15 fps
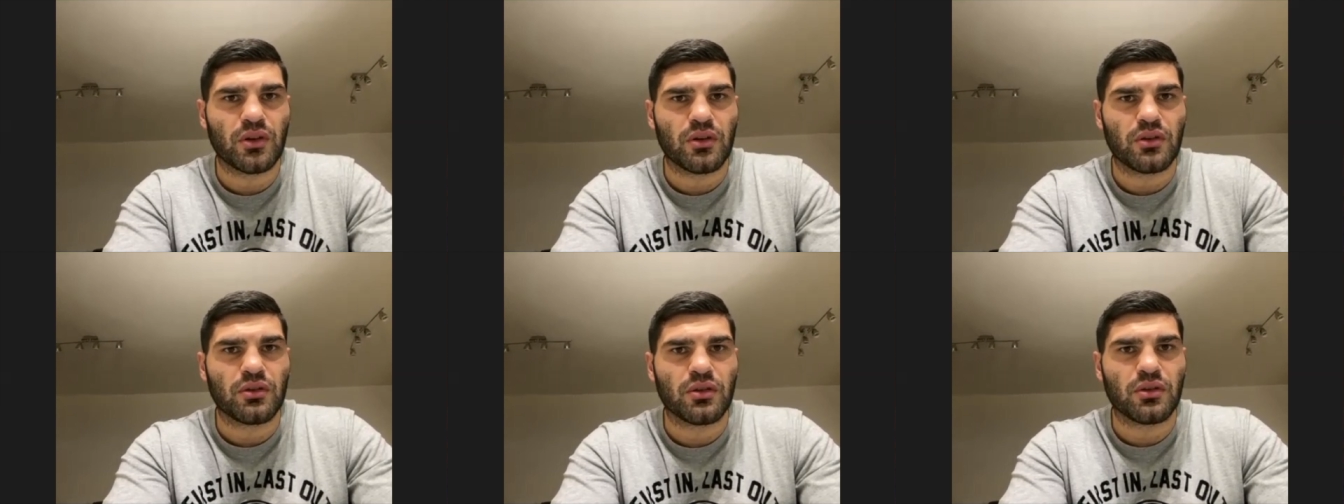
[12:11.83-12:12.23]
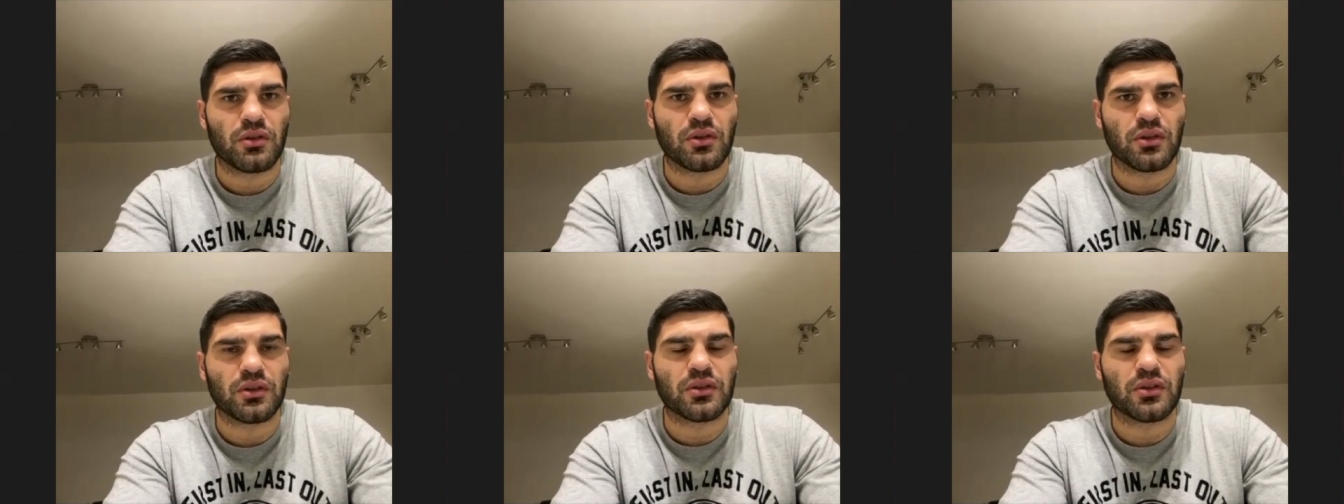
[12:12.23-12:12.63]
the
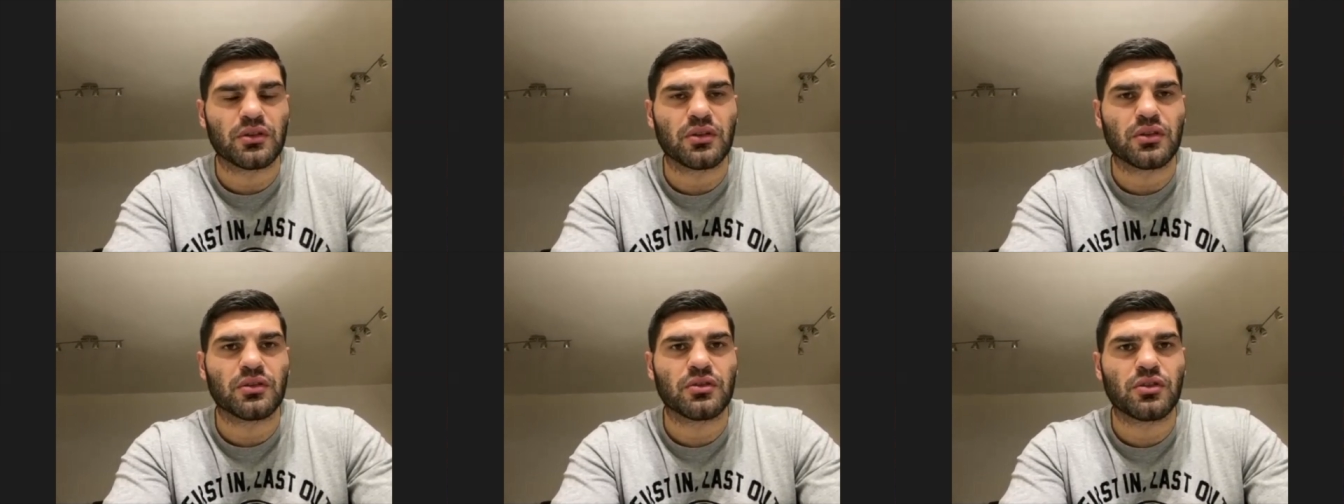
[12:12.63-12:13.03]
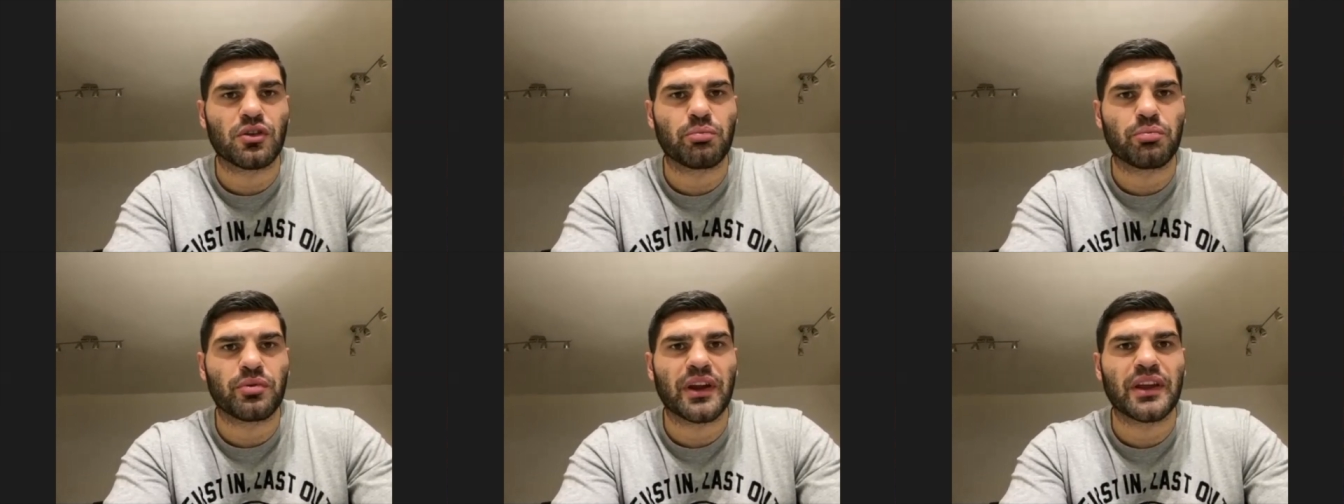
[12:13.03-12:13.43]
uh, in the, the
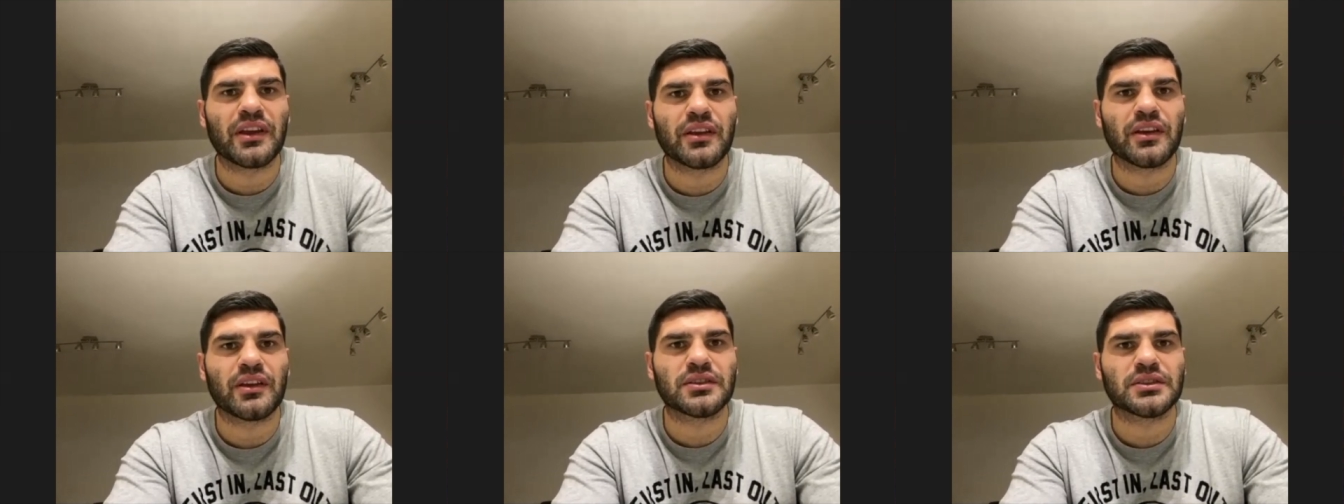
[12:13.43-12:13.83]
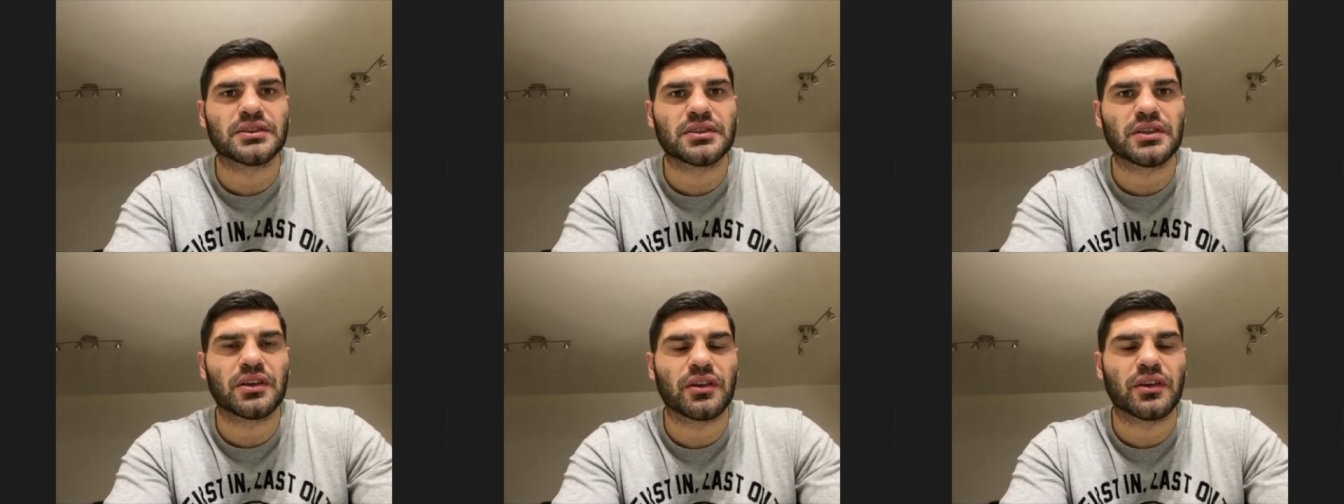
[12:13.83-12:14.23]
top
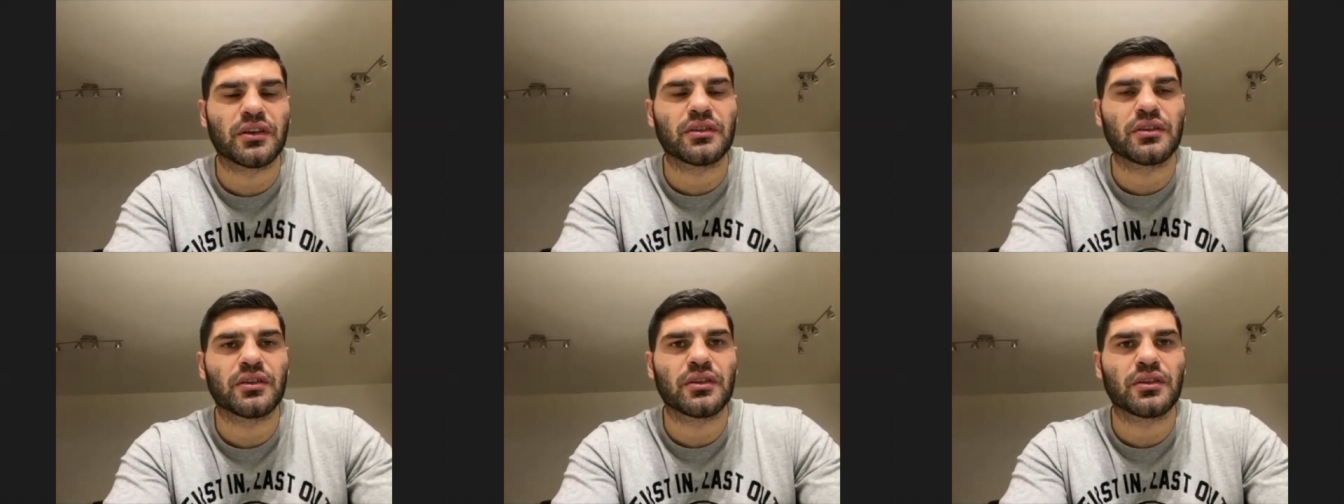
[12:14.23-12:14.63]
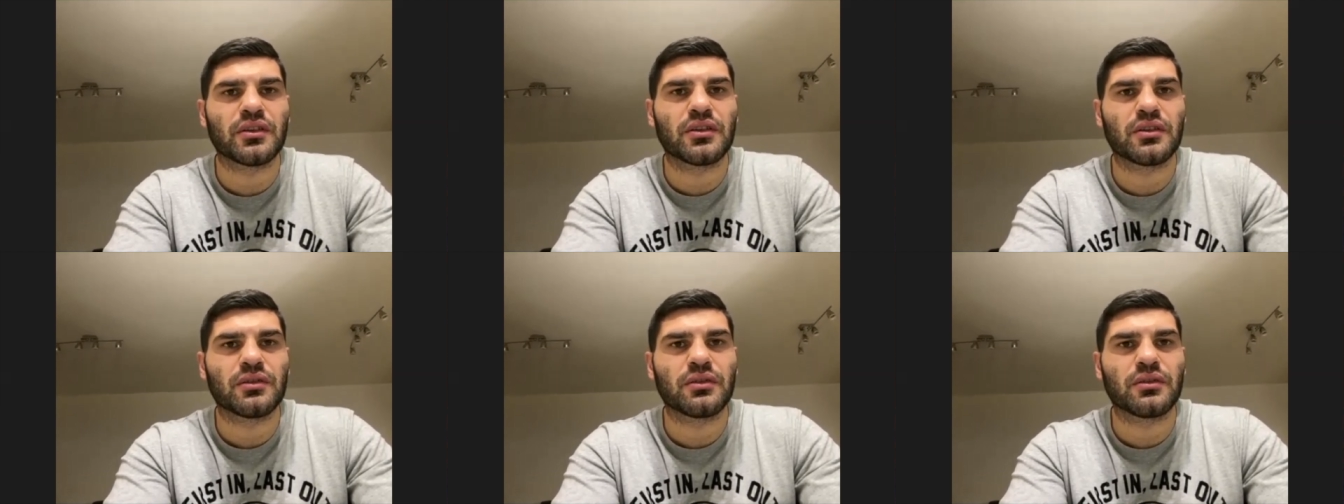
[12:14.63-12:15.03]
rankings in
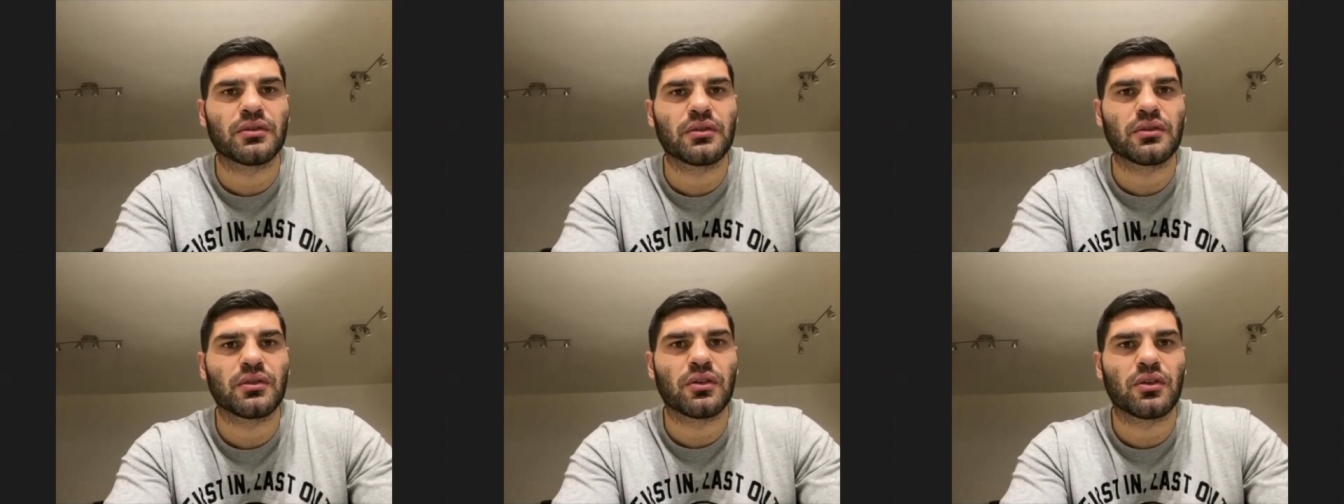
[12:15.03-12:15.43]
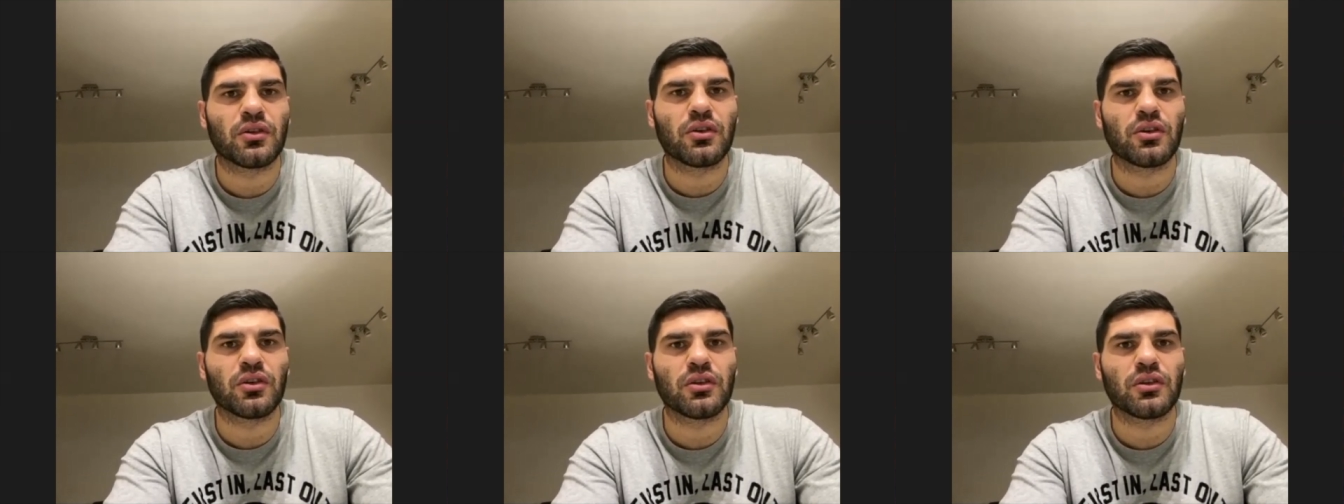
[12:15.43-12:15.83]
the
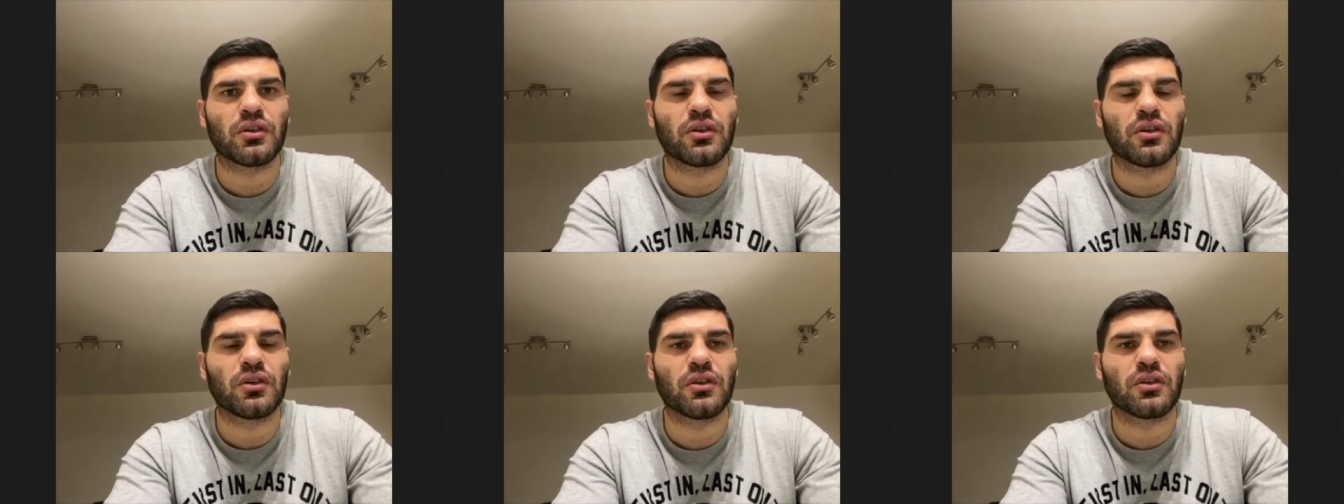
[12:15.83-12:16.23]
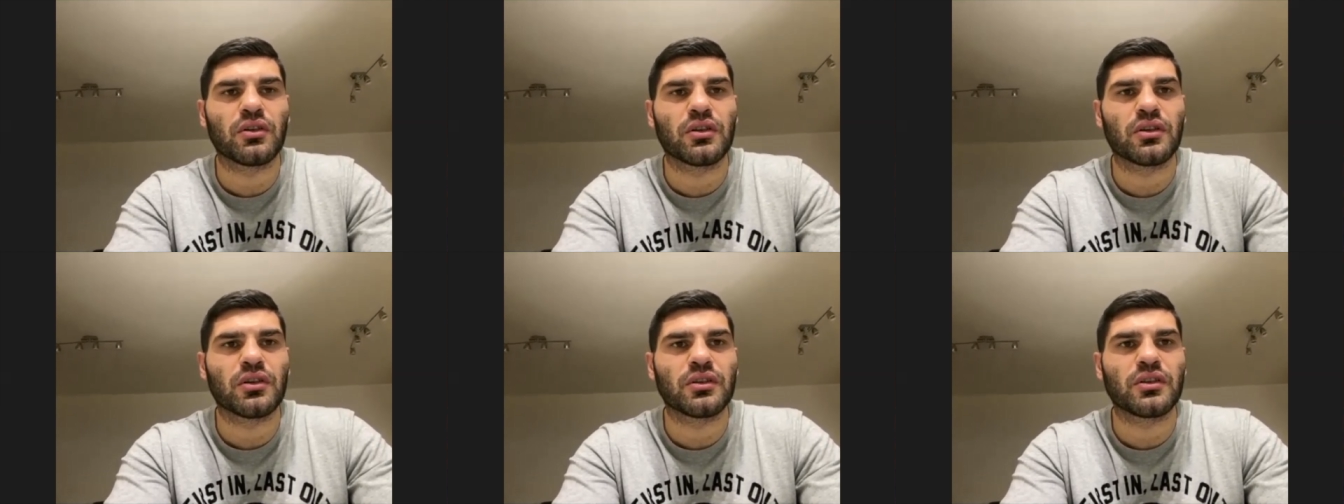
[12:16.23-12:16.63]
all
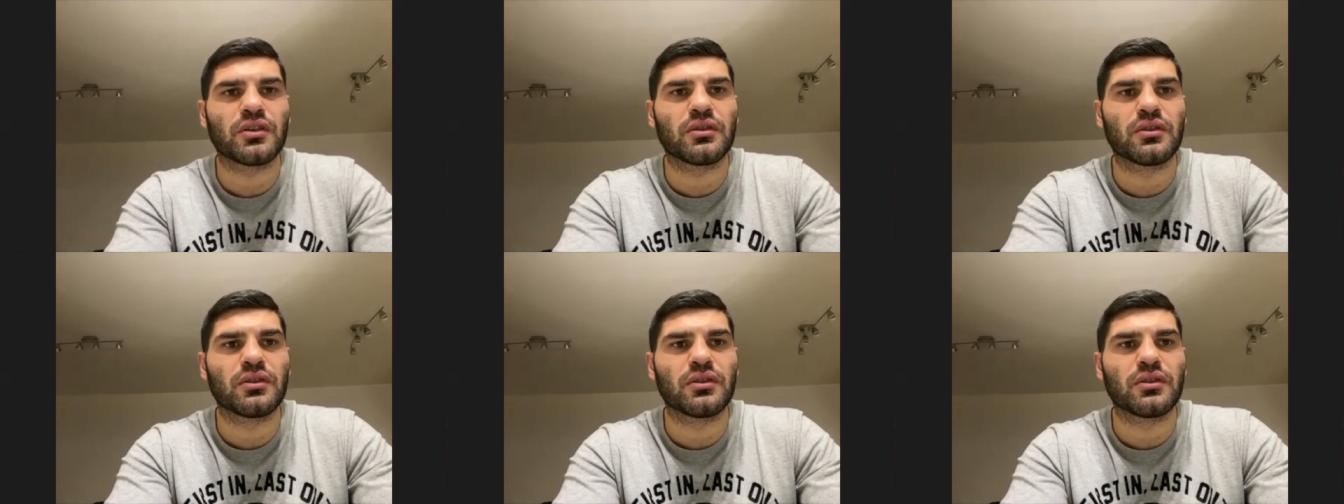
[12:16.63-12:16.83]
all uh,